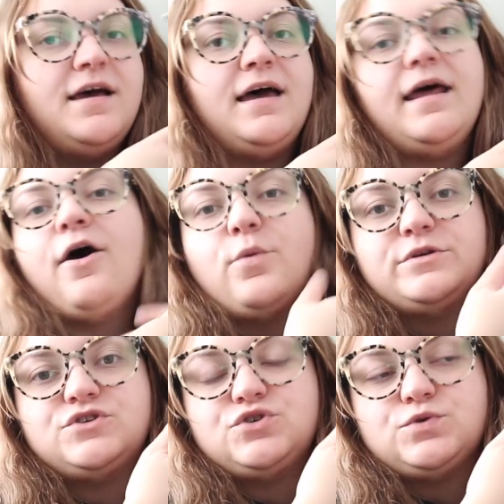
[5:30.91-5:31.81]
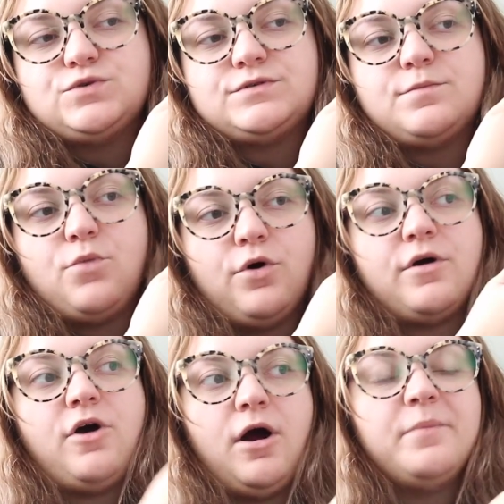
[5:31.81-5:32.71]
And I always choose more
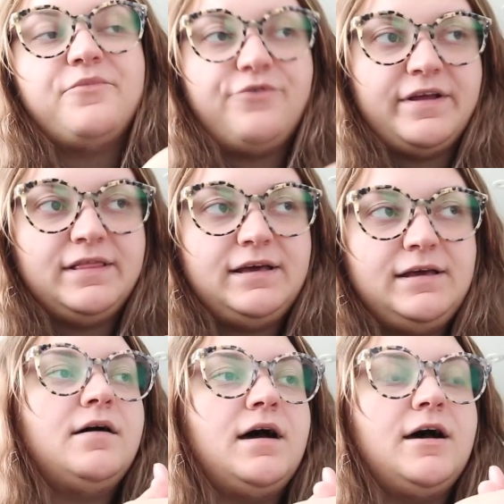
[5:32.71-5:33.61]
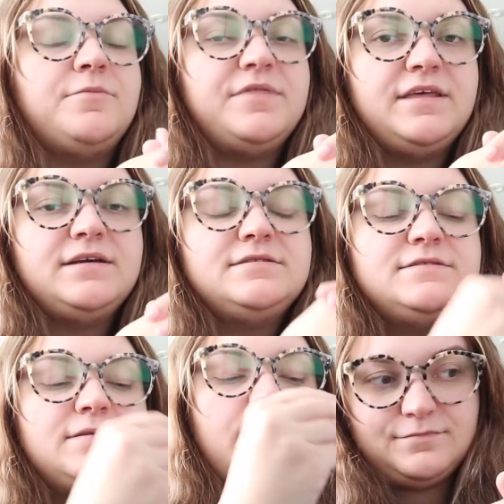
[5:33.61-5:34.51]
carb friendly um, things.